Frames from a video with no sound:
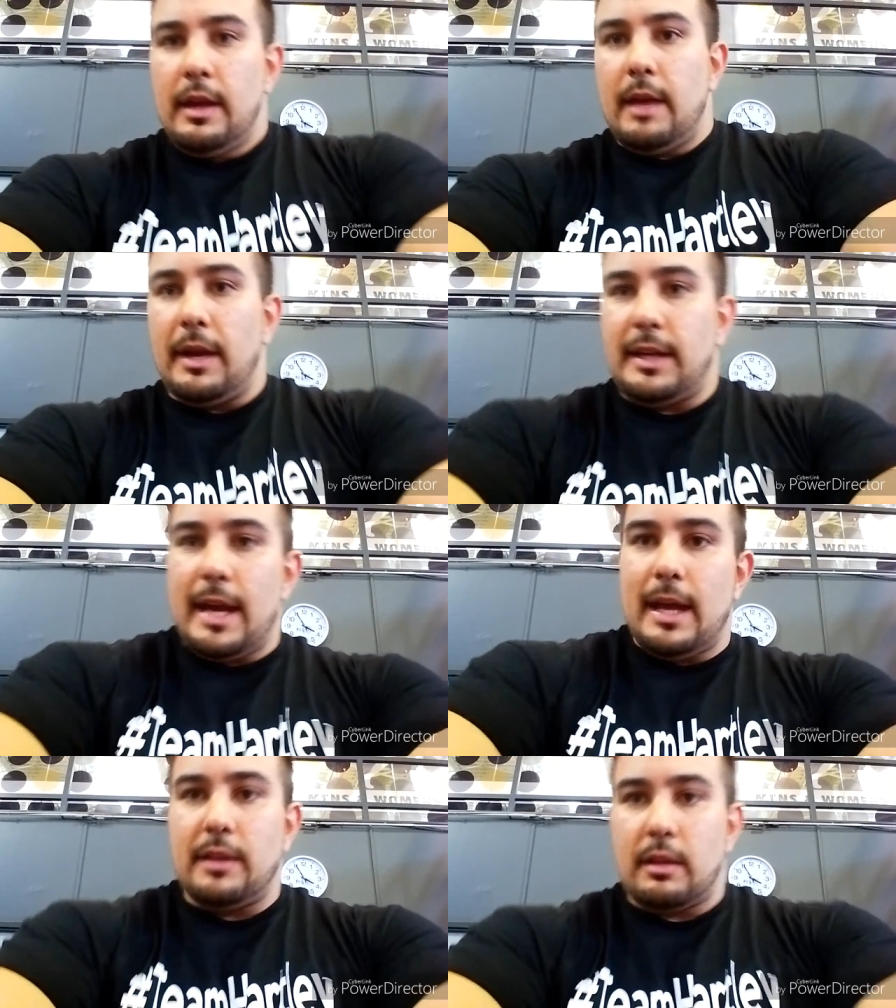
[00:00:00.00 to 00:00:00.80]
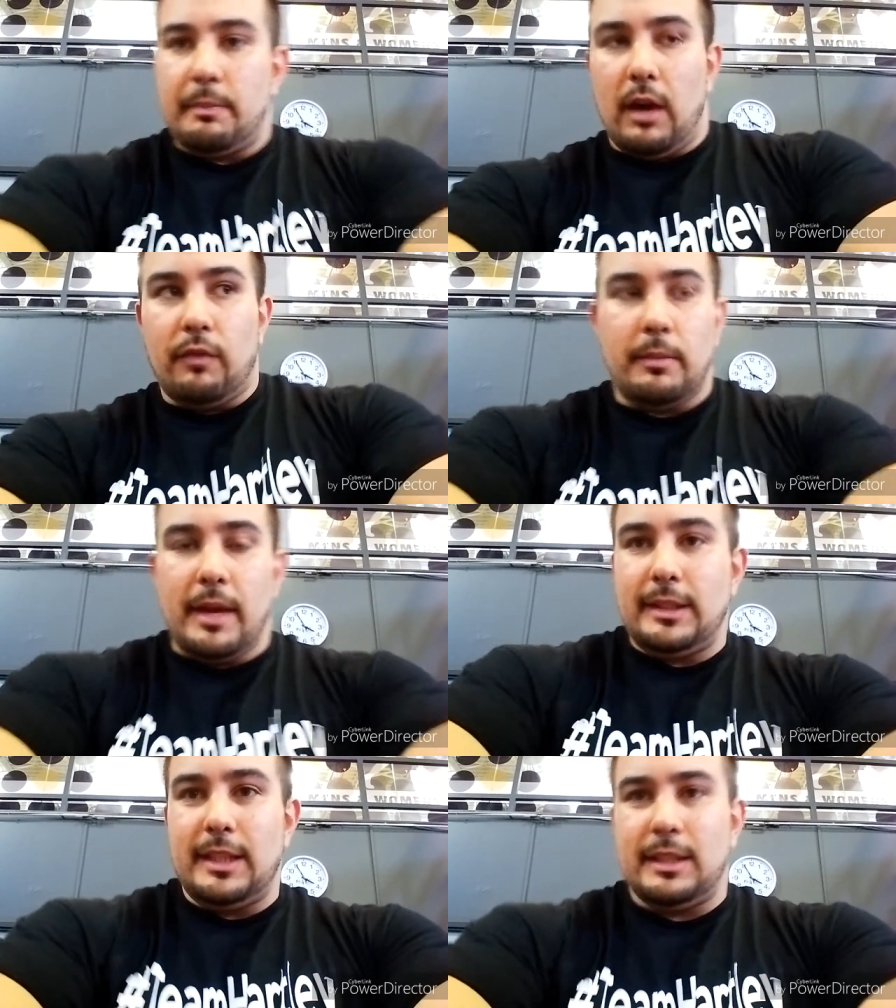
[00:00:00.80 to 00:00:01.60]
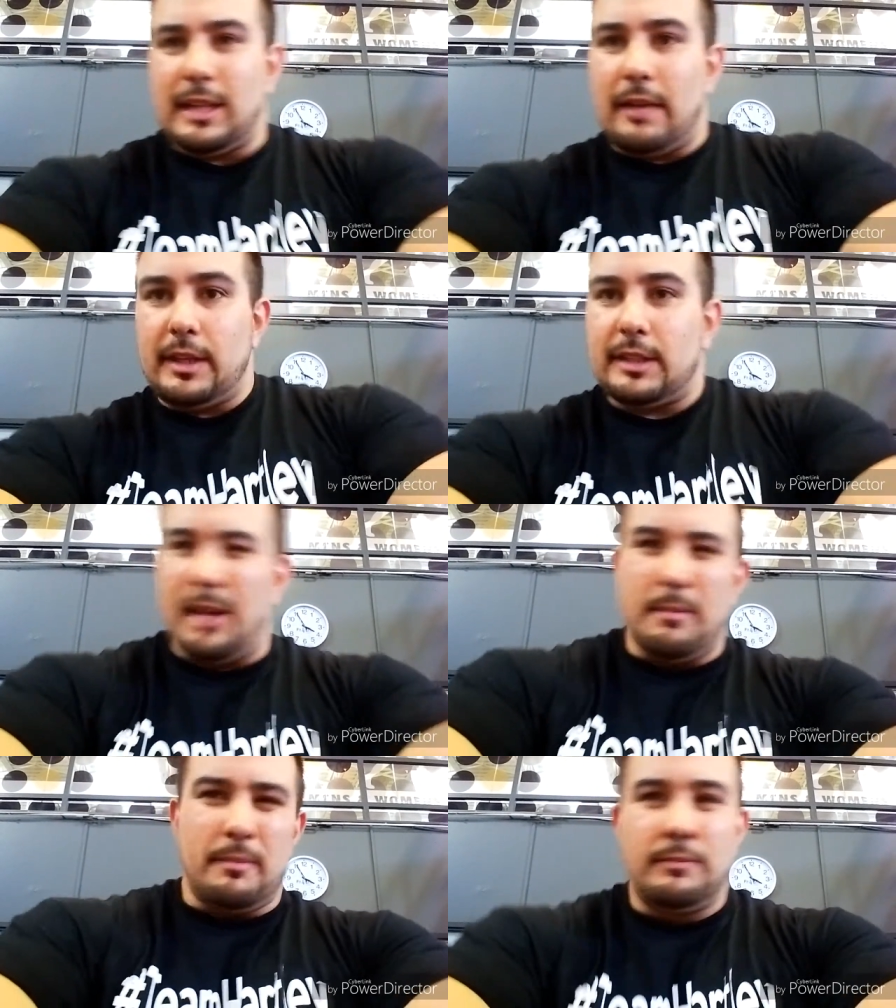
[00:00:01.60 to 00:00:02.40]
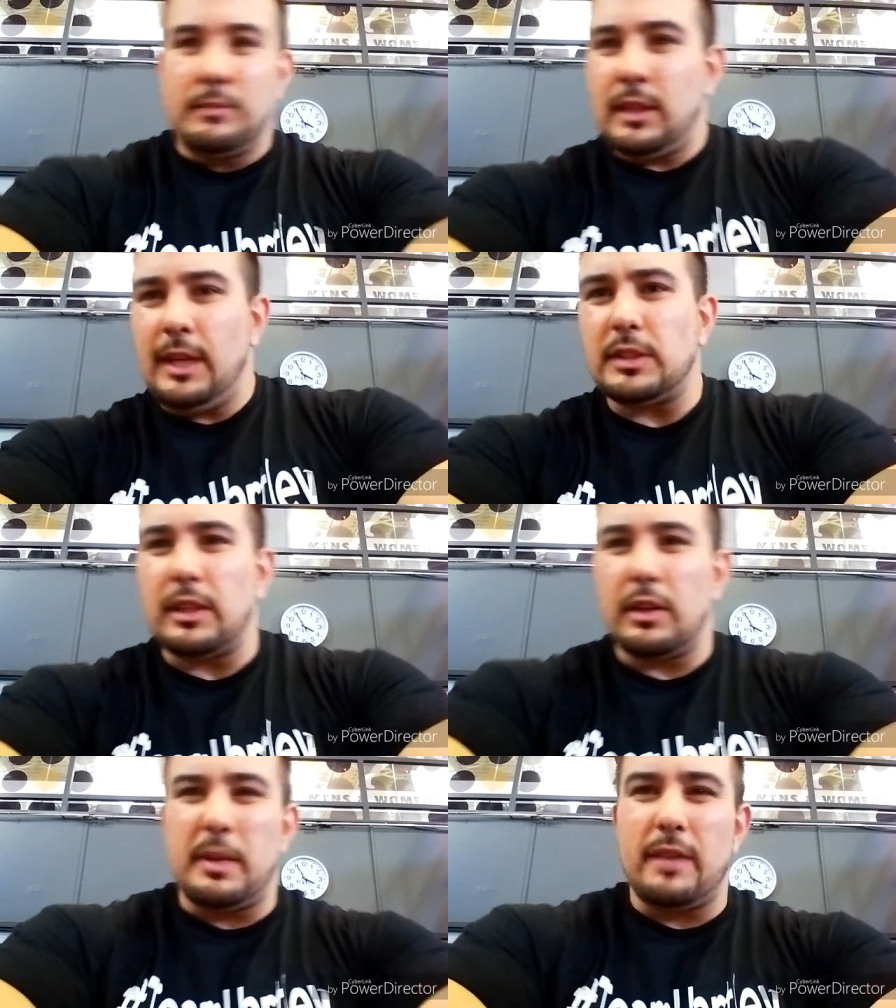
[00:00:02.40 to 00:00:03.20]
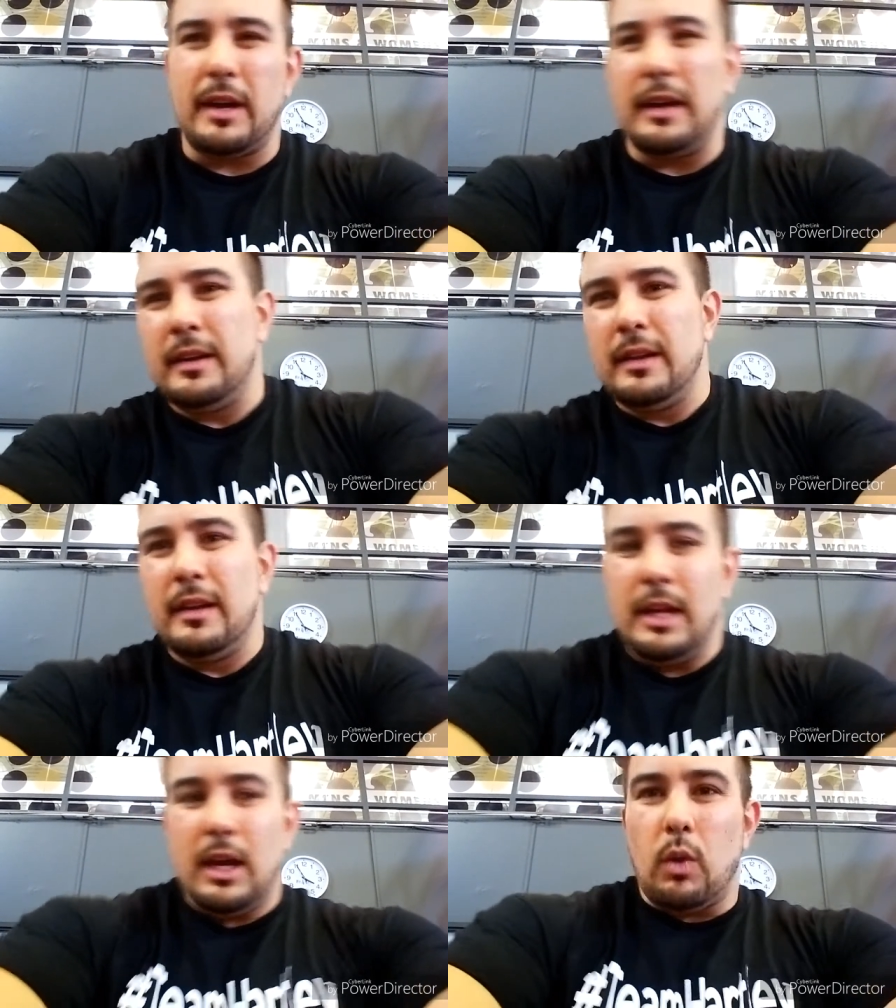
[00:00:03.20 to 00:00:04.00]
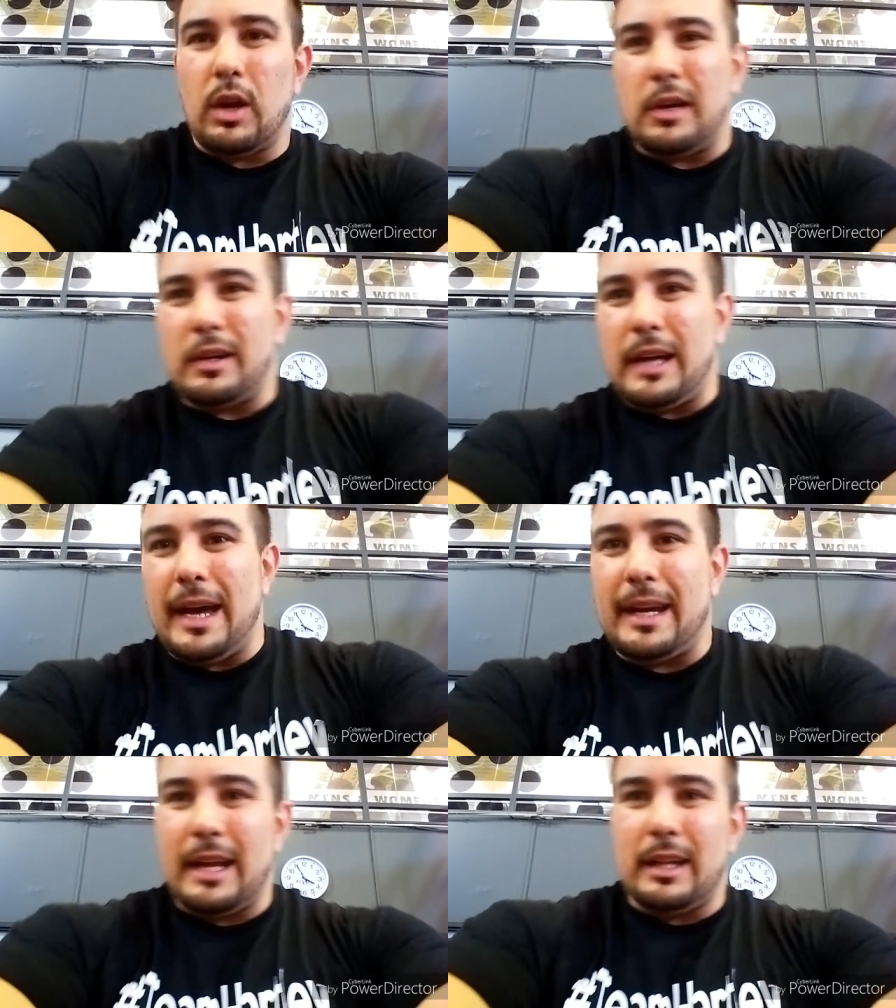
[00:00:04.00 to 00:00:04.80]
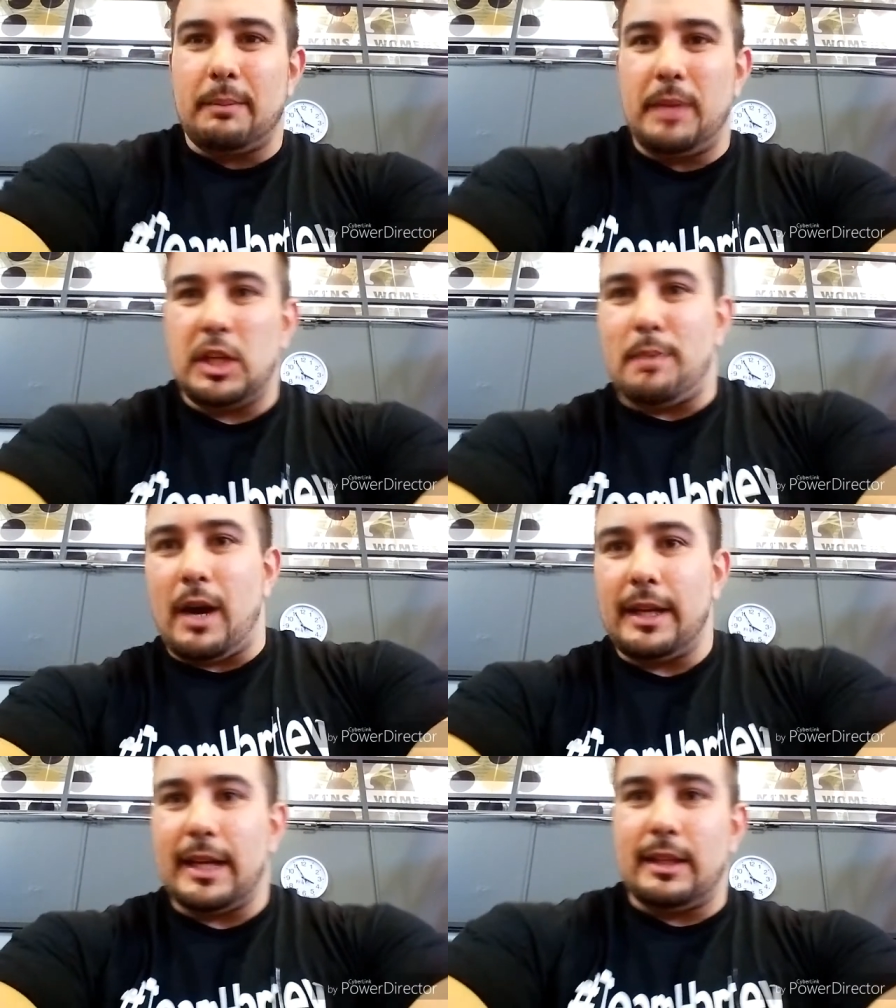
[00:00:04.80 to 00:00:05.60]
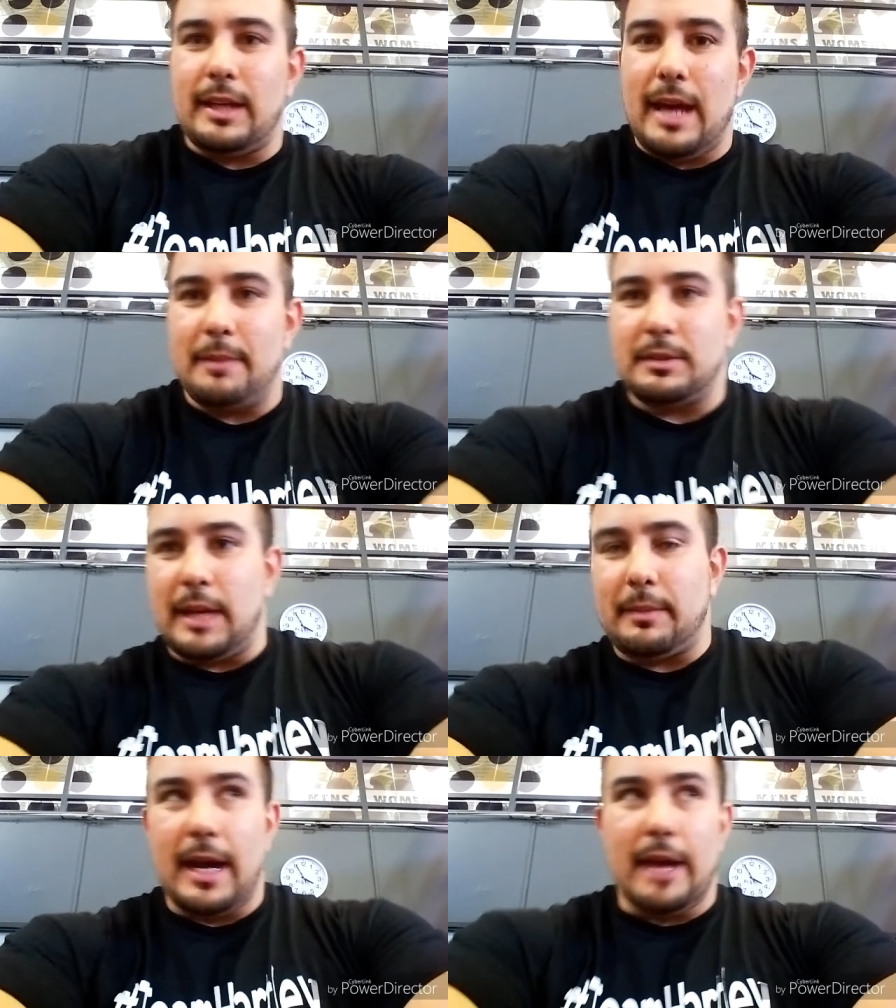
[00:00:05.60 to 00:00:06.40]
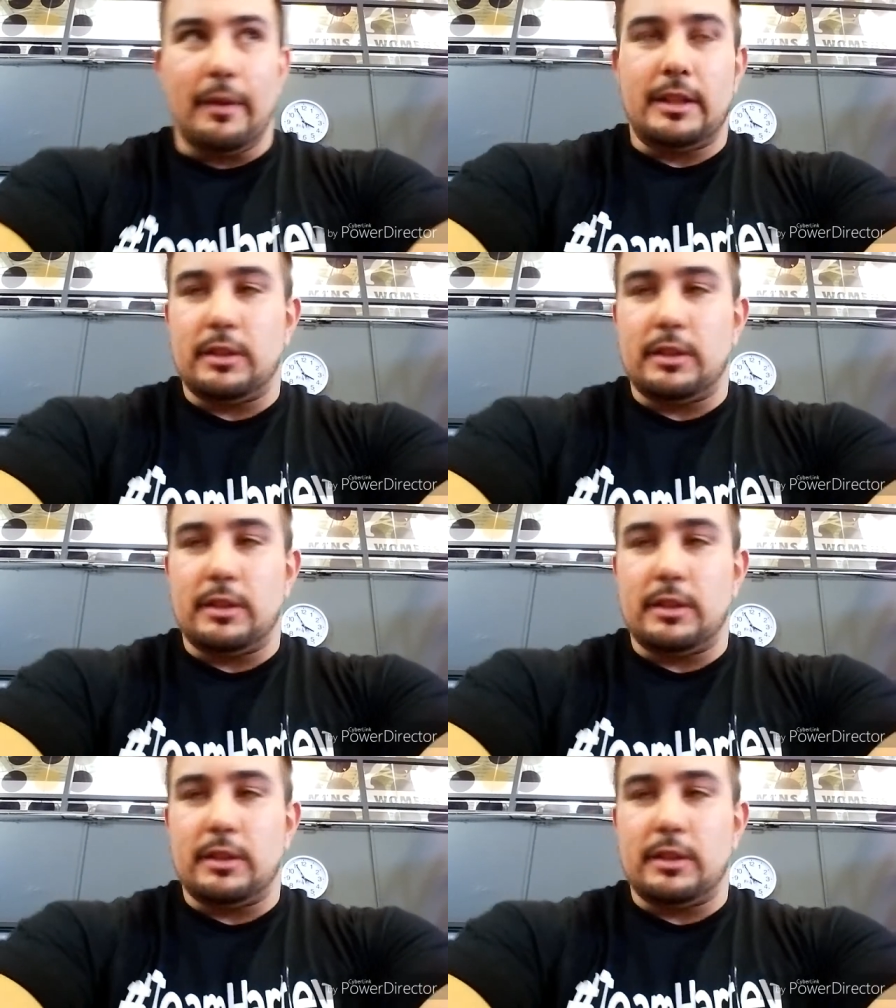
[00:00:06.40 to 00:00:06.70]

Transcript: And my dad had this belt from 1970 something. He was a little bit of a, a workout guy, kind of like beach body, get the abs type guy, right?